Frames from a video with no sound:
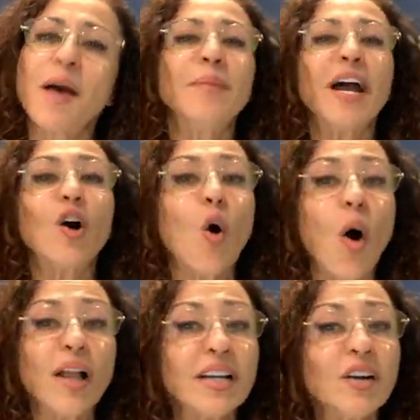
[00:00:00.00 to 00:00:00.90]
by
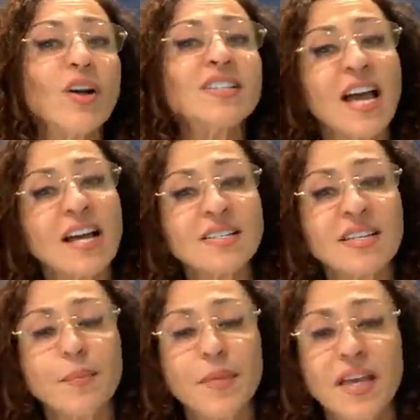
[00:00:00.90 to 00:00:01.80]
calling or
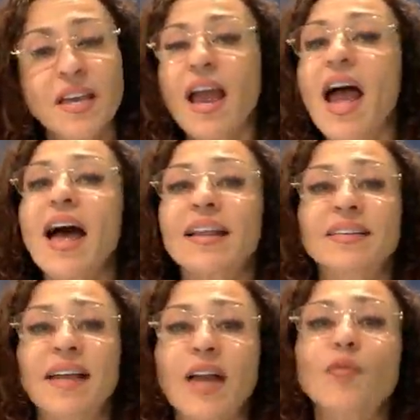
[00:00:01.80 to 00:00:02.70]
texting me at
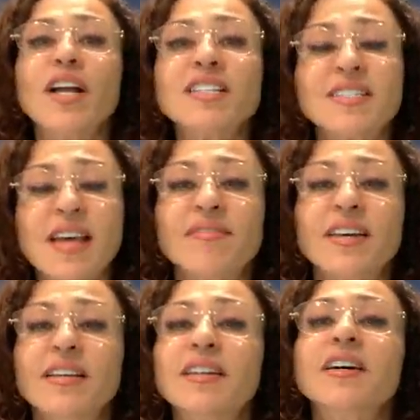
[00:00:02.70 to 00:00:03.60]

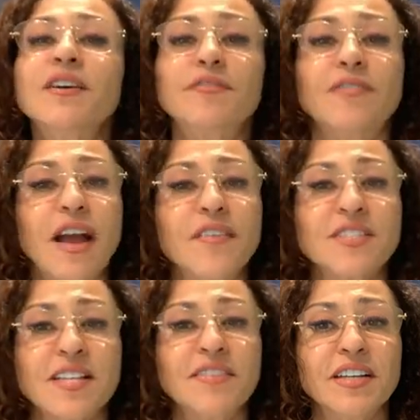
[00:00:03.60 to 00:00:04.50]

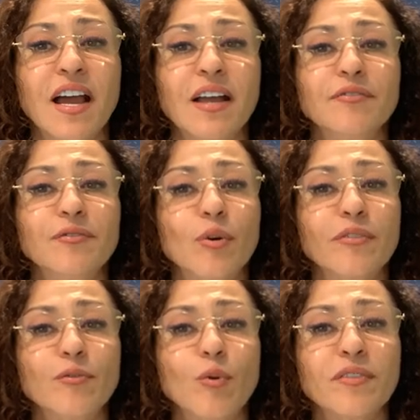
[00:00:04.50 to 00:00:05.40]

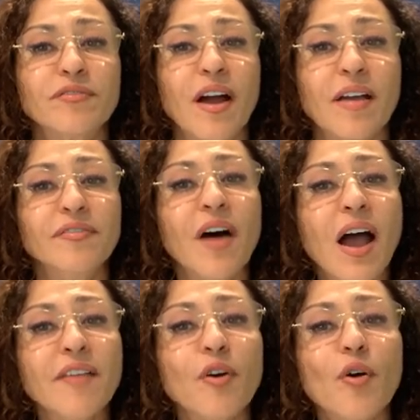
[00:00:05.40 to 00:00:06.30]

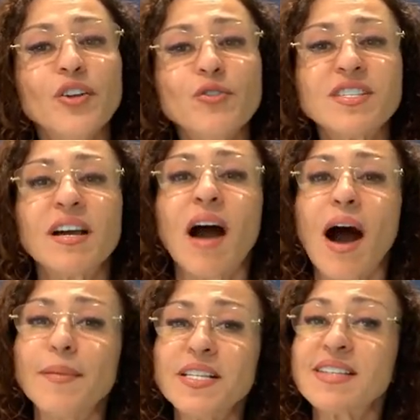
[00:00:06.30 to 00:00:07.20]
917-579-4455 or use the
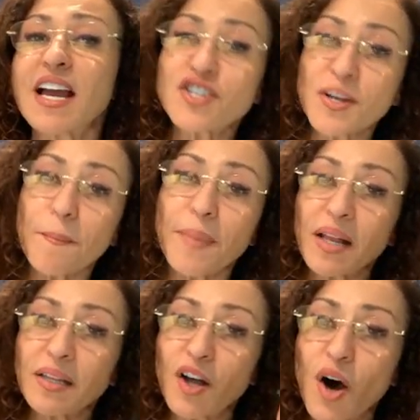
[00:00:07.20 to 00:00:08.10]
comment section
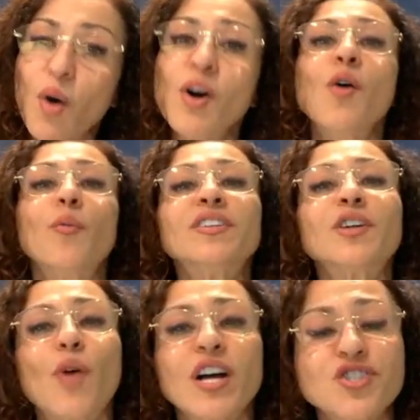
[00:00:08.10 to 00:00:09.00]
below with
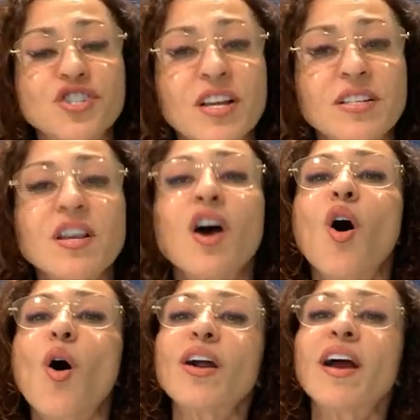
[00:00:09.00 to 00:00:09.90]
questions
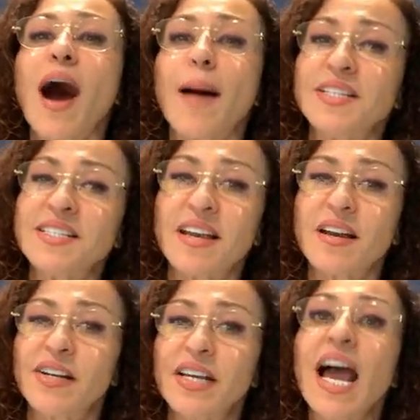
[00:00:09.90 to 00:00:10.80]
or
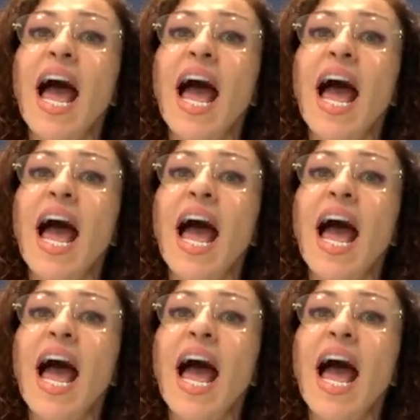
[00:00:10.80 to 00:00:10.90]
commentary.